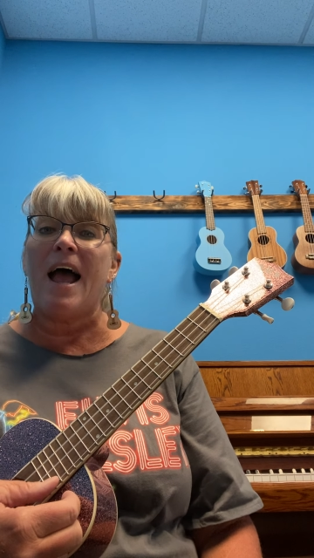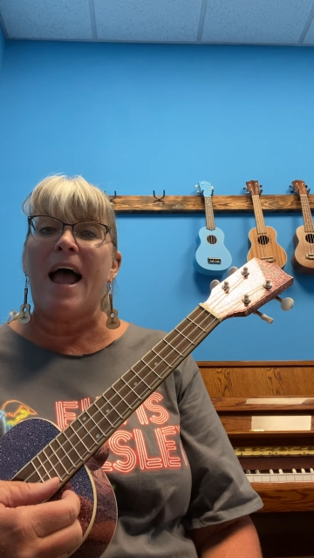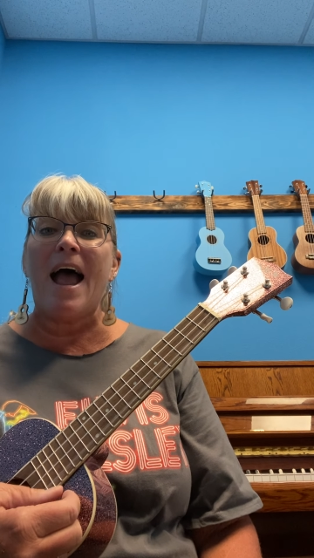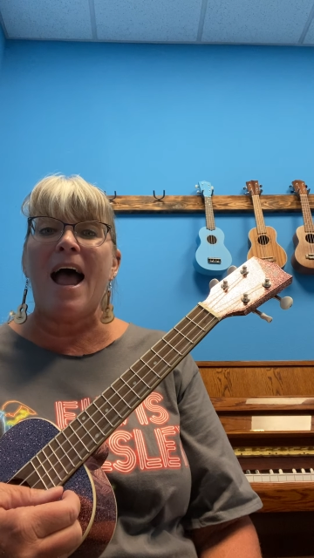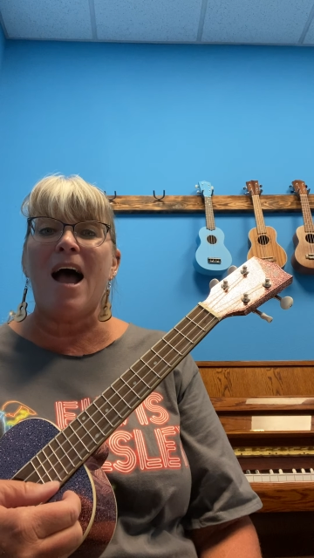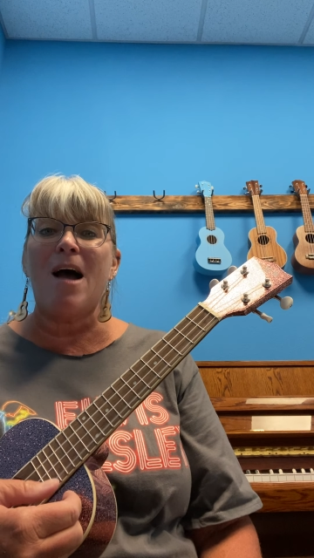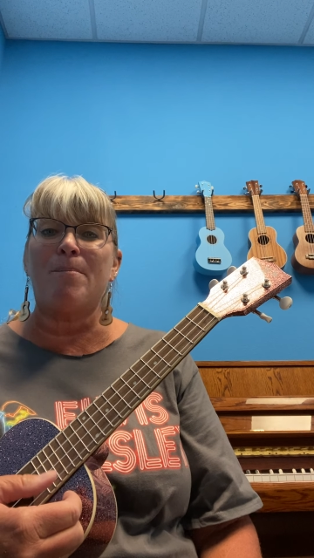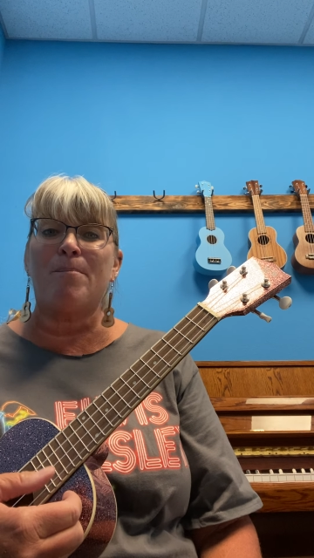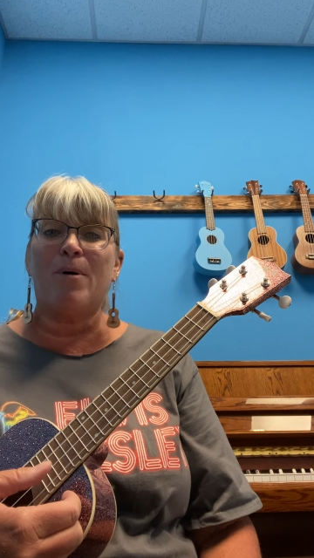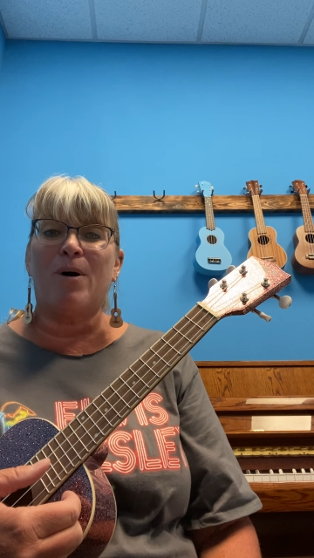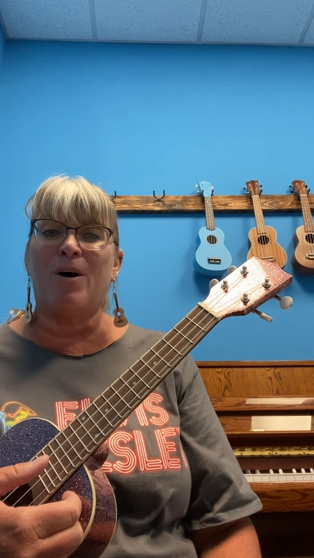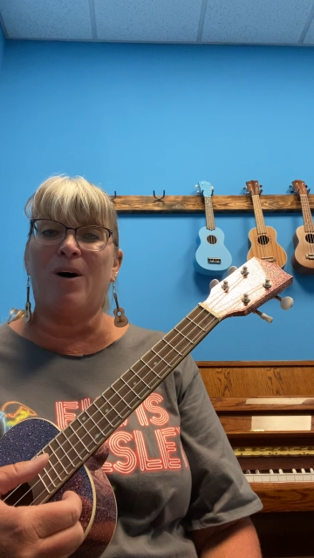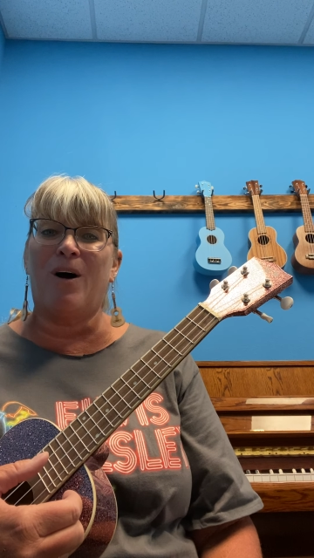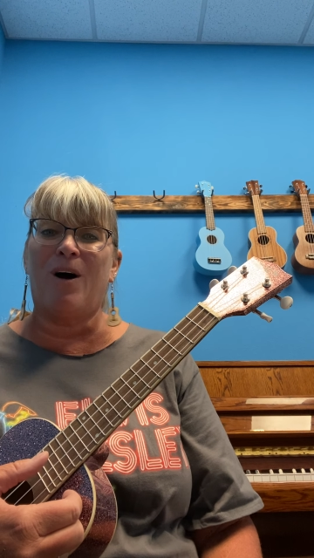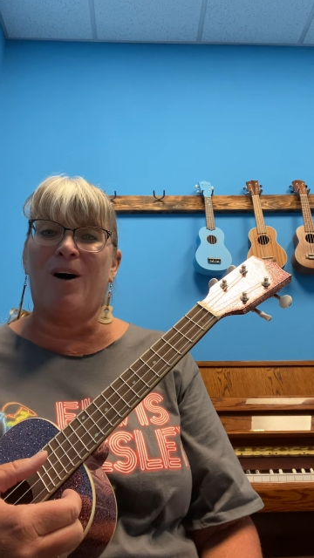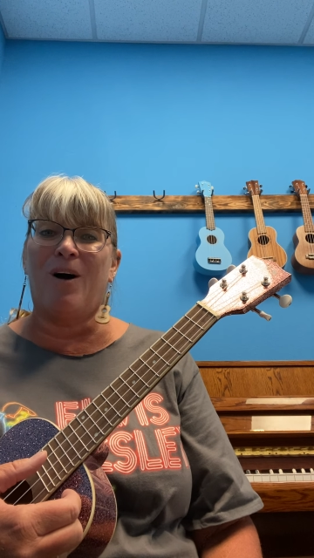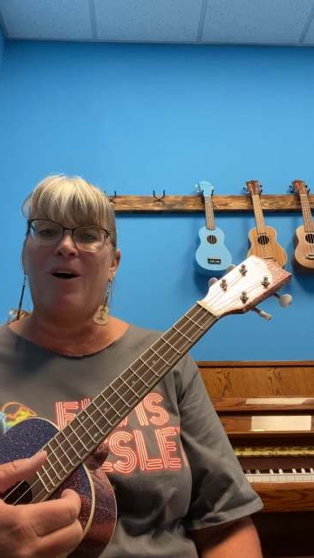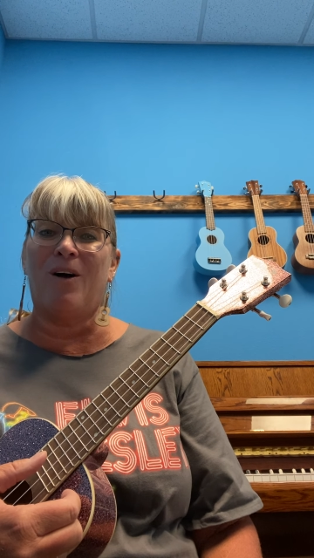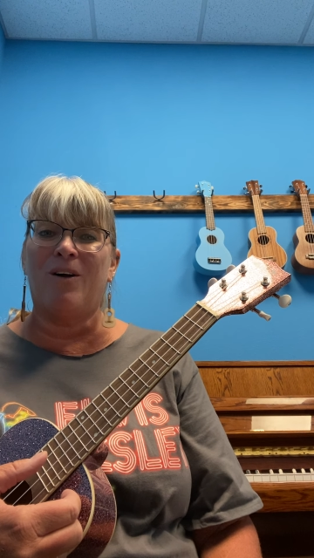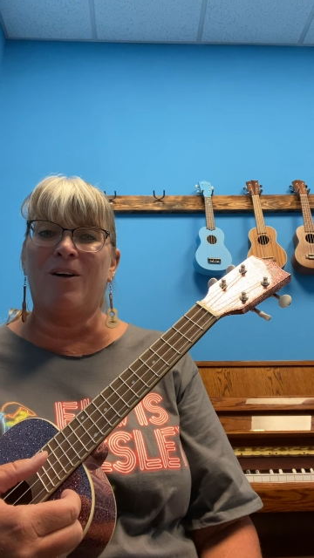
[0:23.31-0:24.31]

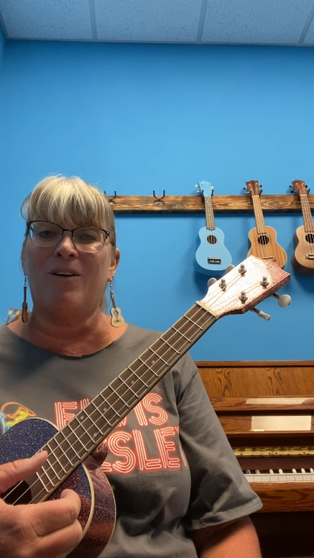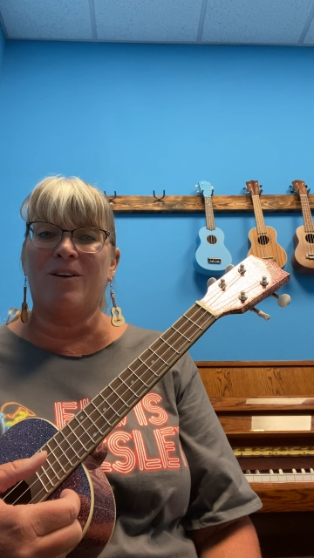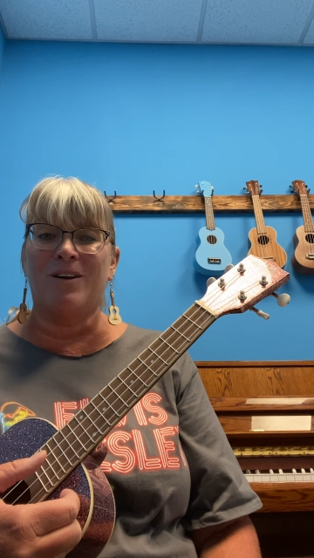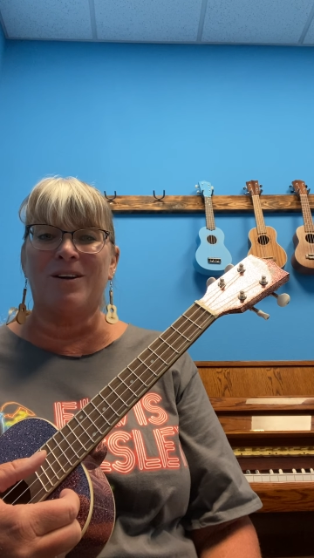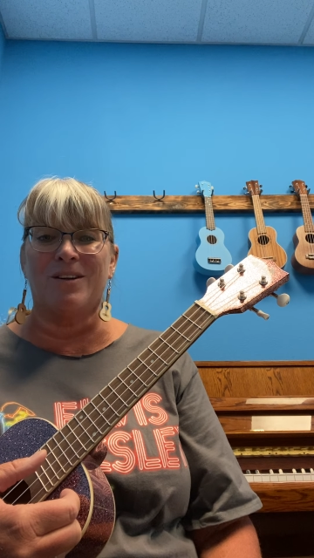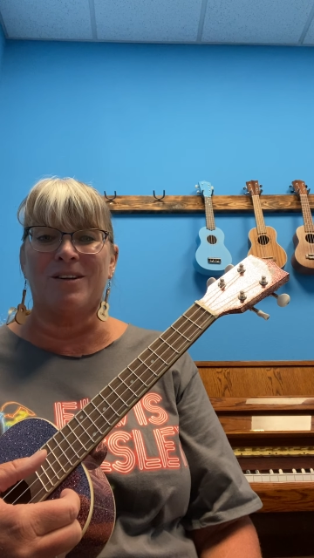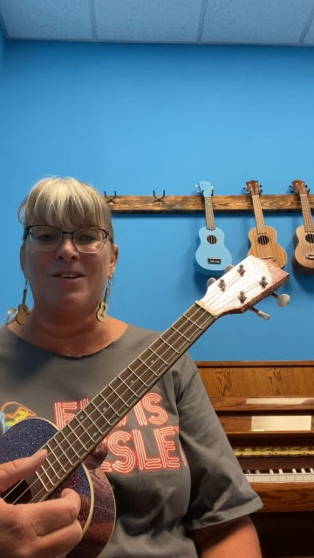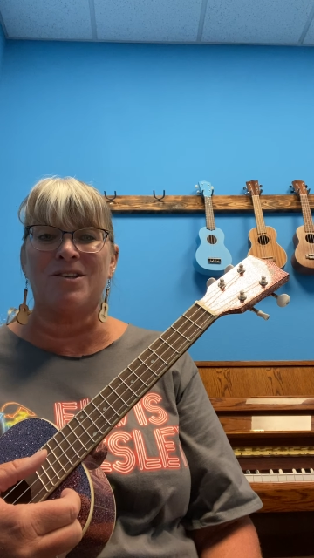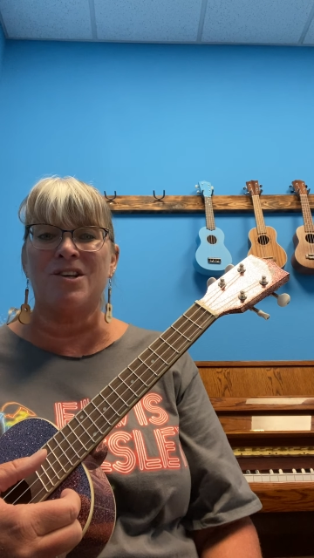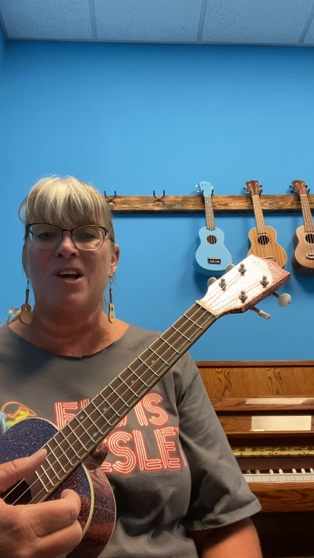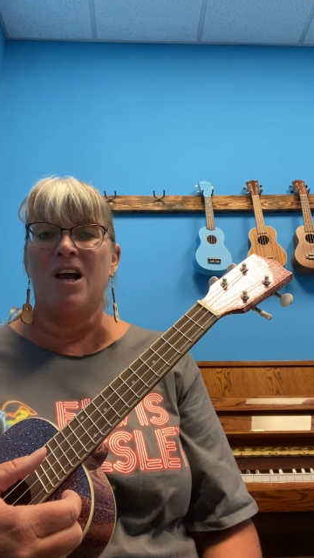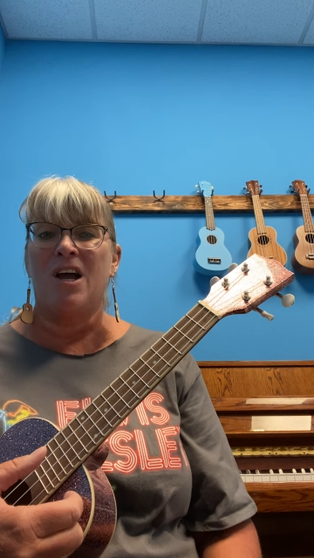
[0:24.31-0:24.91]
apples.